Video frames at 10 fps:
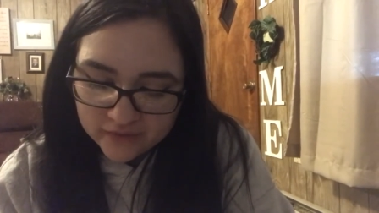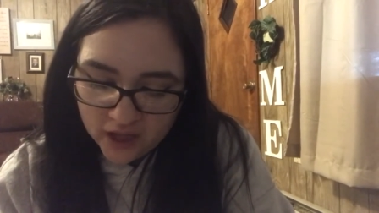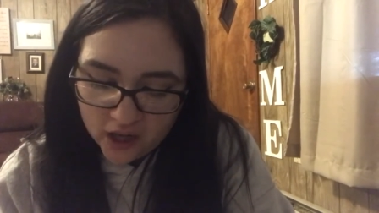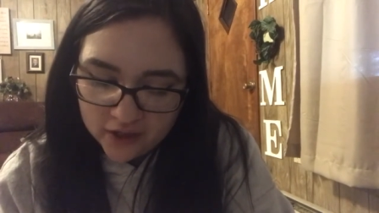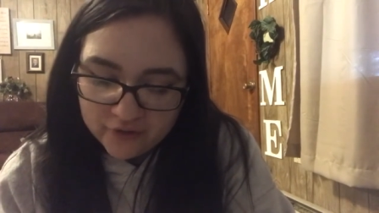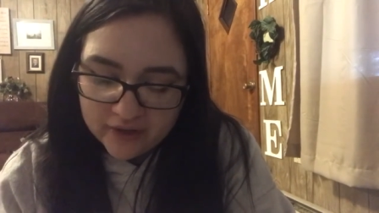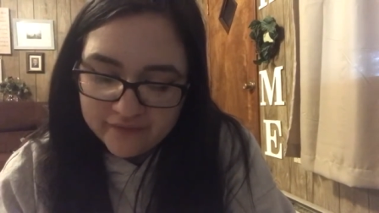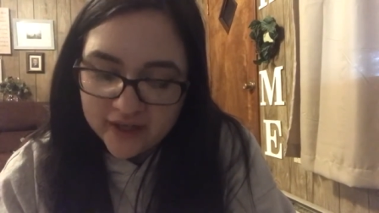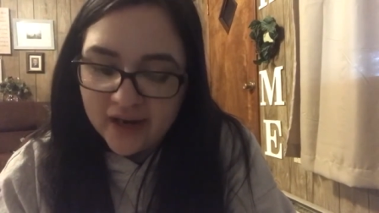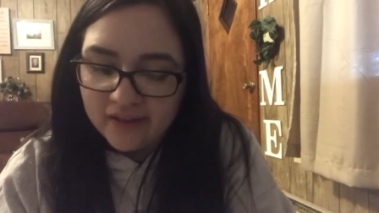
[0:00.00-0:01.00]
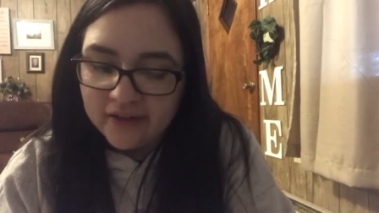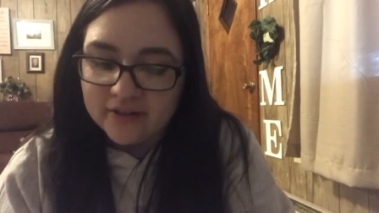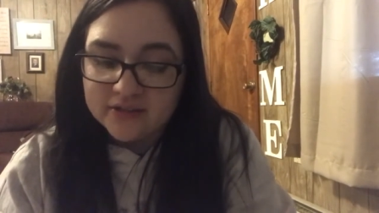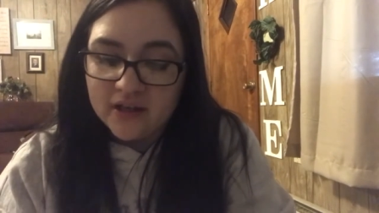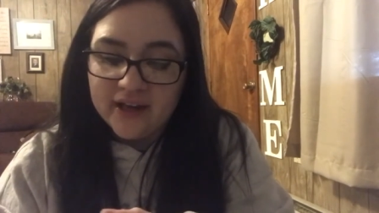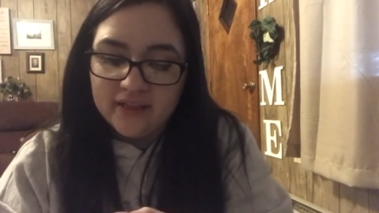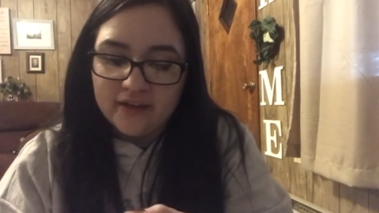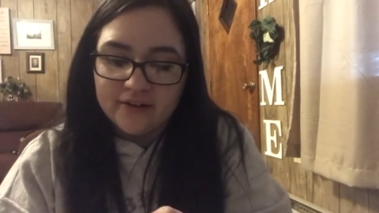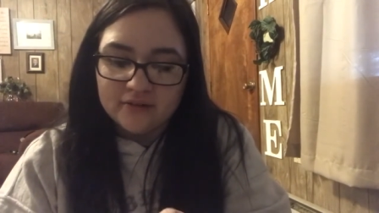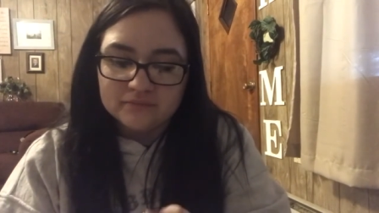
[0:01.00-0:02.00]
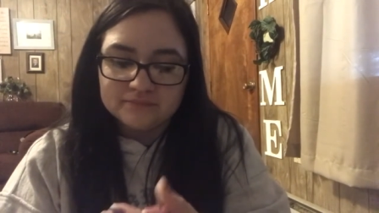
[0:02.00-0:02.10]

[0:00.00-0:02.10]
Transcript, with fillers: Holographic highlighter. It's a highlighter.